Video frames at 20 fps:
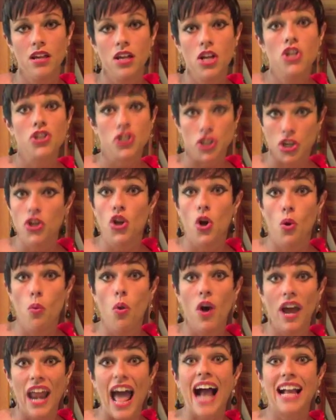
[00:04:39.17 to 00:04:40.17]
So you know
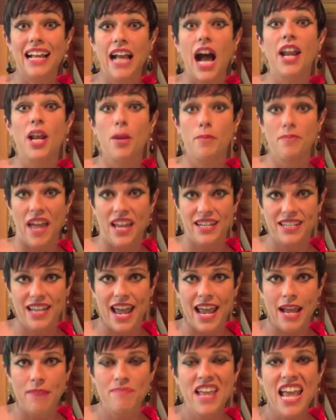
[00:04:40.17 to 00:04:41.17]
what? I got up that
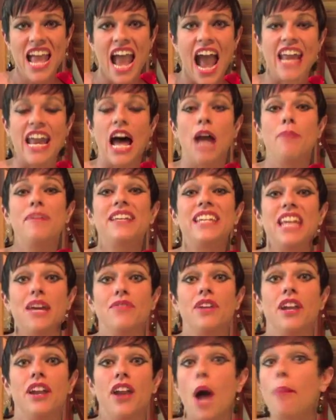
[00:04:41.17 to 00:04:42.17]
day. And I'd been
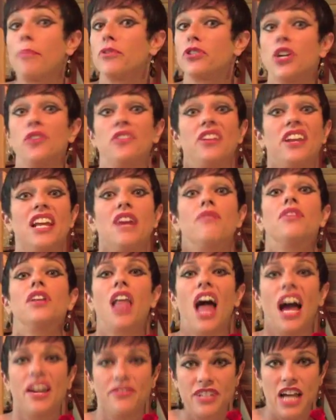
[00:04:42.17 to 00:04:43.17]
given an opportunity of a
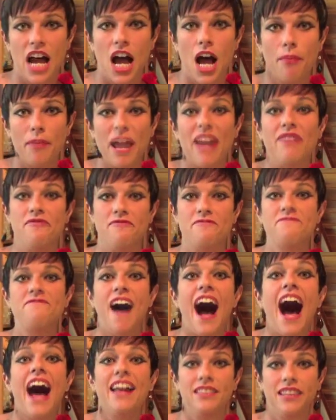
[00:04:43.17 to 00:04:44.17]
lifetime. And
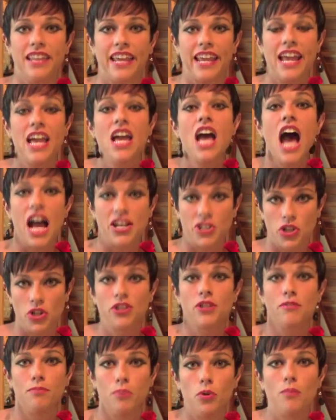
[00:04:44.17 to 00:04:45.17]
finally, I took
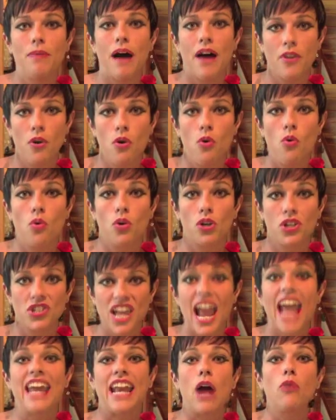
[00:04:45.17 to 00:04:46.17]
the bull by the horns.
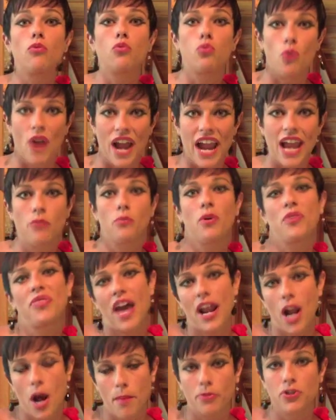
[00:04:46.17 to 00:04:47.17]
And I ran with
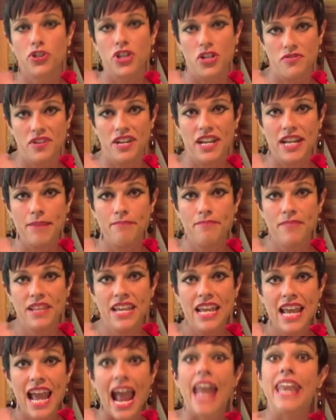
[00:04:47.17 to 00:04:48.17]
that opportunity.
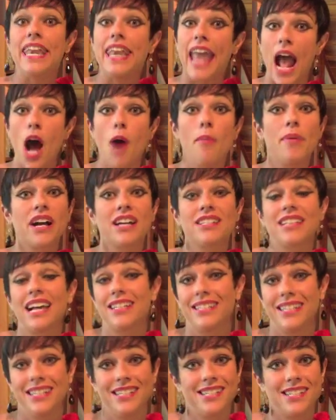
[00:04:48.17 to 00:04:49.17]
And now, because I
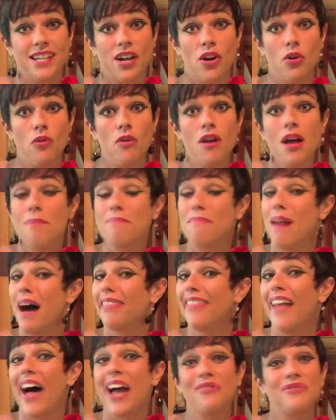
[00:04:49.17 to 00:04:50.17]
did so, my
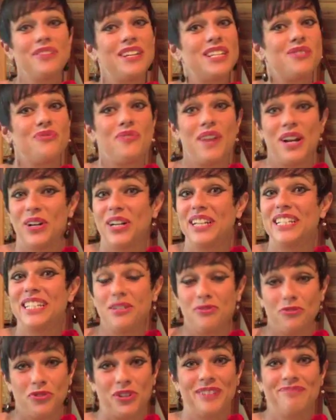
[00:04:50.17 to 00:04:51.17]
life is very
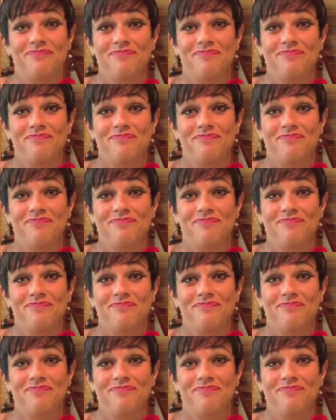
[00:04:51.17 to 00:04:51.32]
different.